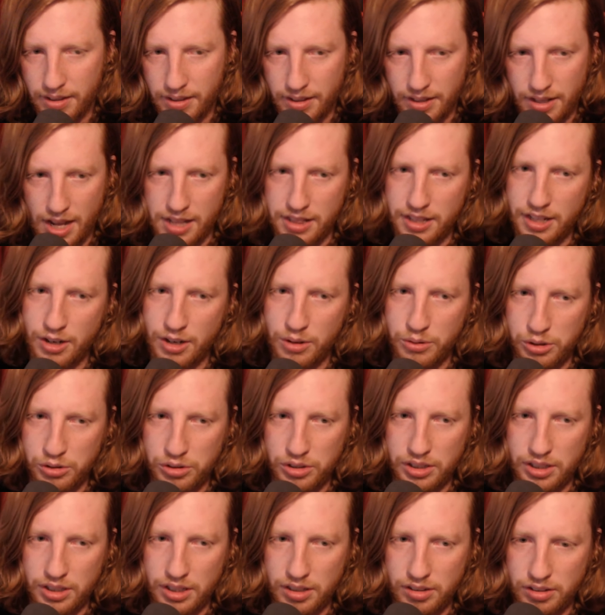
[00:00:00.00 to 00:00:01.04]
And then I'll
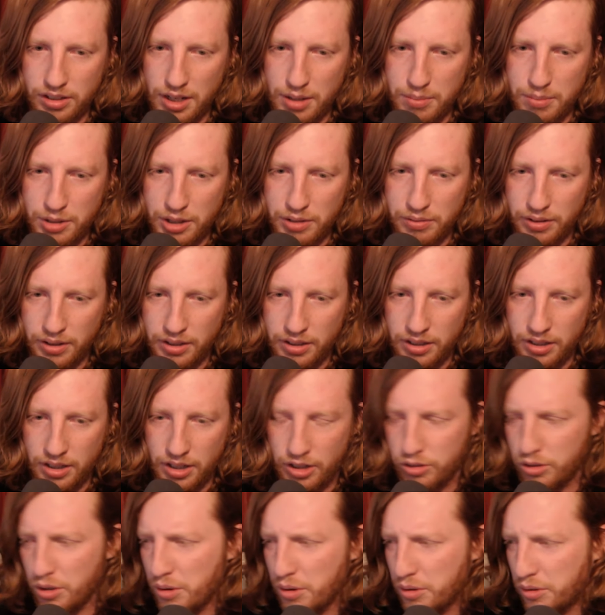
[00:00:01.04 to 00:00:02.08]
usually get into game dev.
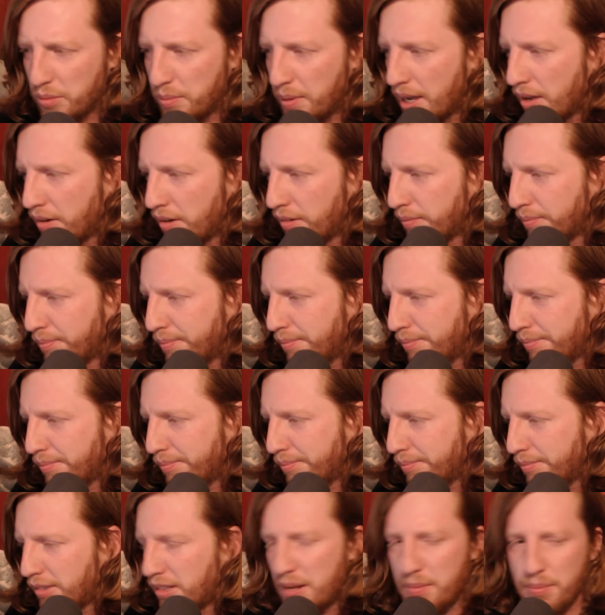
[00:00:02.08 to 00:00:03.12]
So it's about
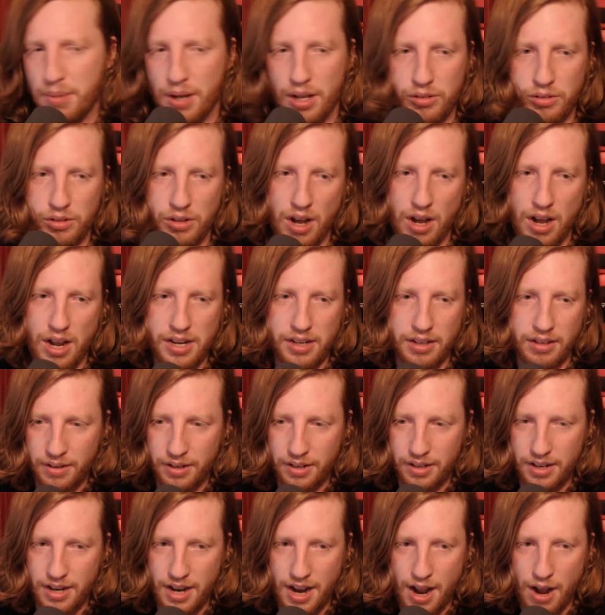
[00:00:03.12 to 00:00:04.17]
9:10
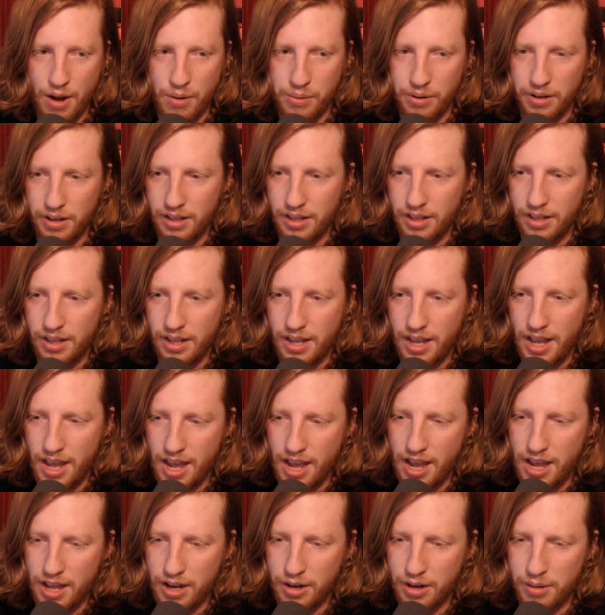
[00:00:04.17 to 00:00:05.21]
now,
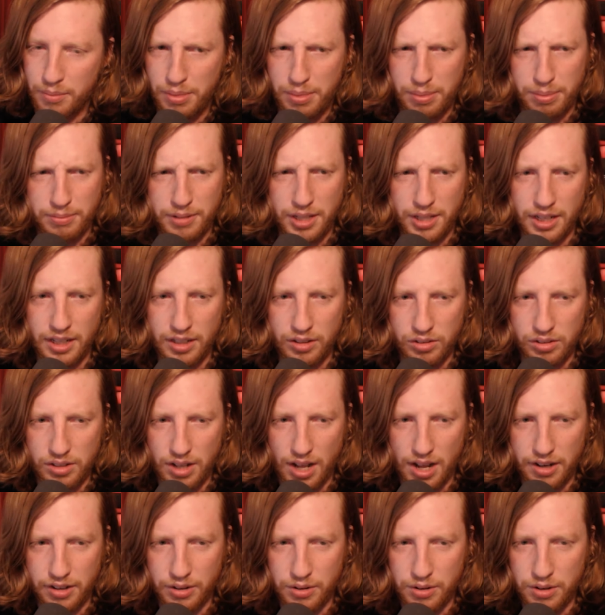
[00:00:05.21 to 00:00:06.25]
and I'm going to get
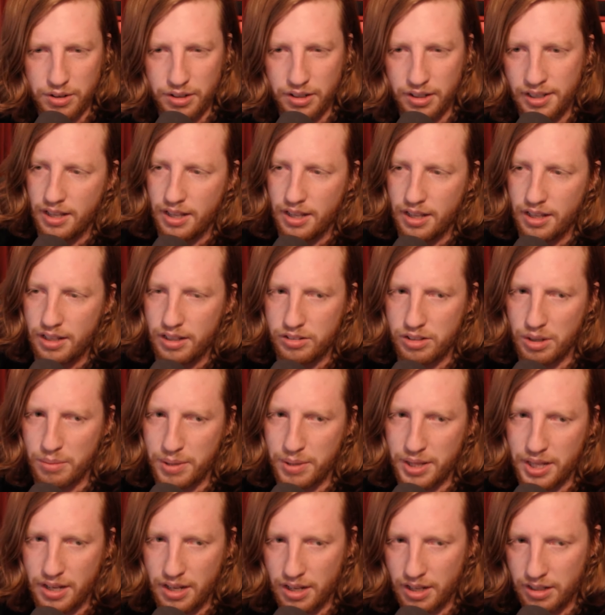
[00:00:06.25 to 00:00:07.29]
started on some
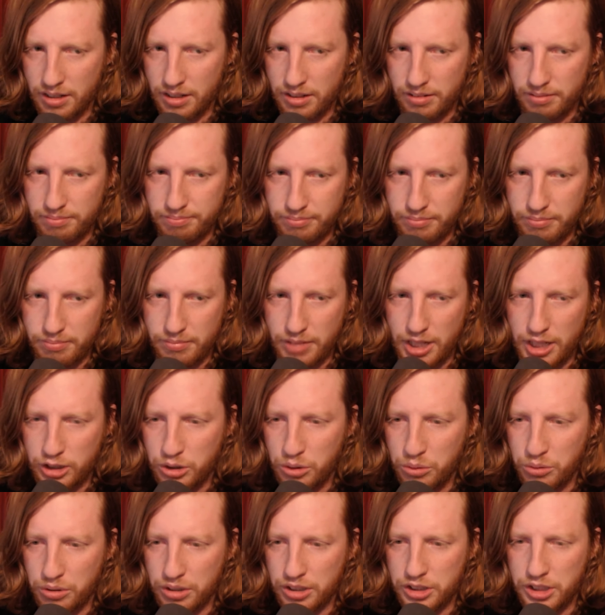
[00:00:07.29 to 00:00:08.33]
of the
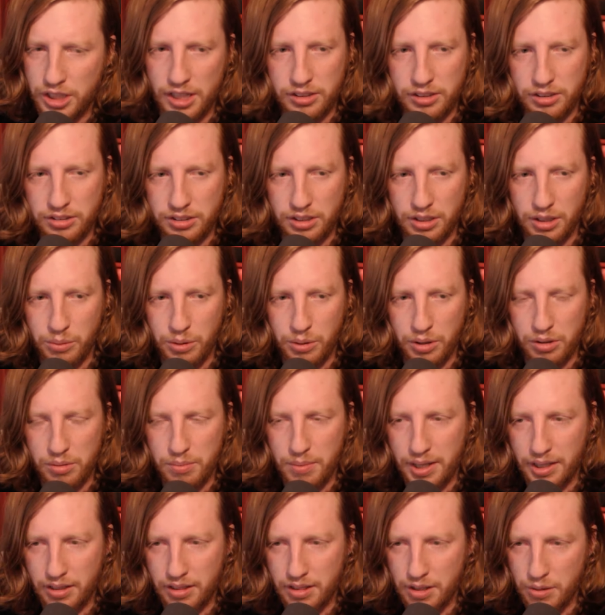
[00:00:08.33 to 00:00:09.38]
issues and changes that I wanted to
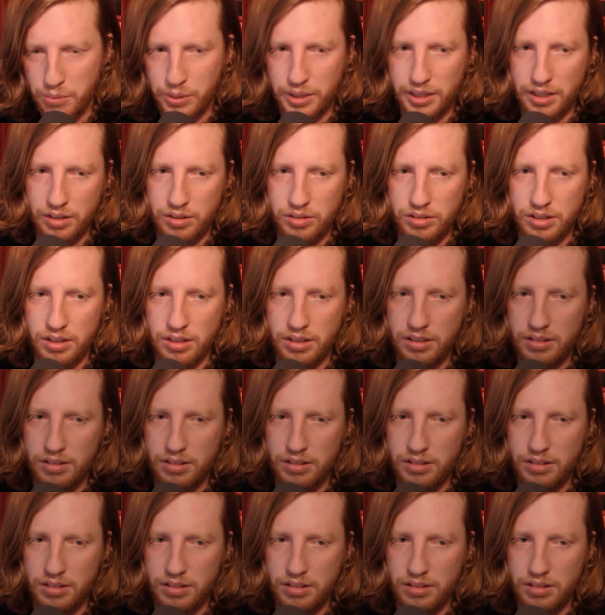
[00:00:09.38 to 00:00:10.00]
make that we listed